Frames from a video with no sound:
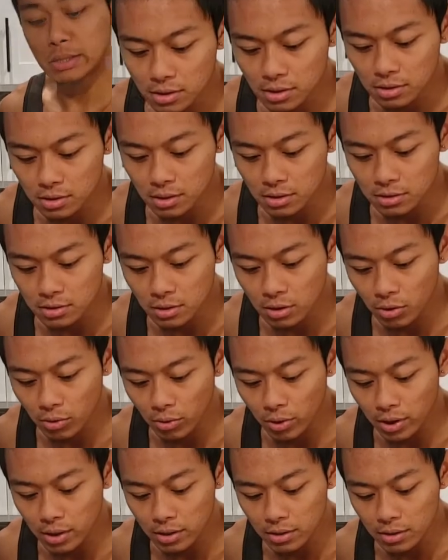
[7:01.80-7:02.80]
That doesn't
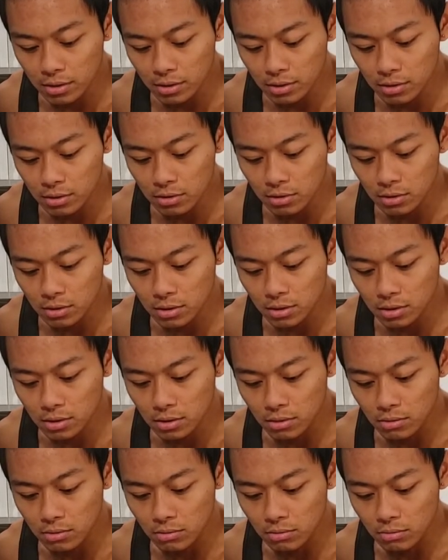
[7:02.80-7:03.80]
quite look
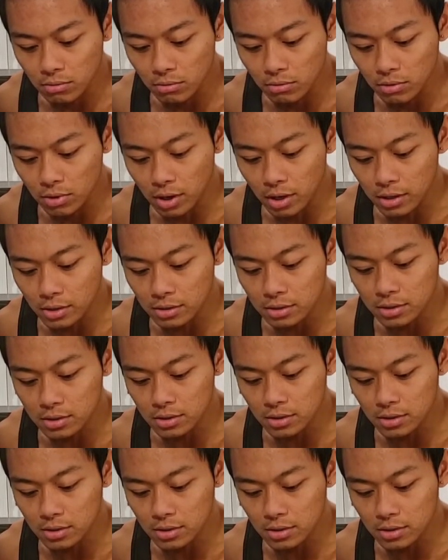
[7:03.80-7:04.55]
right.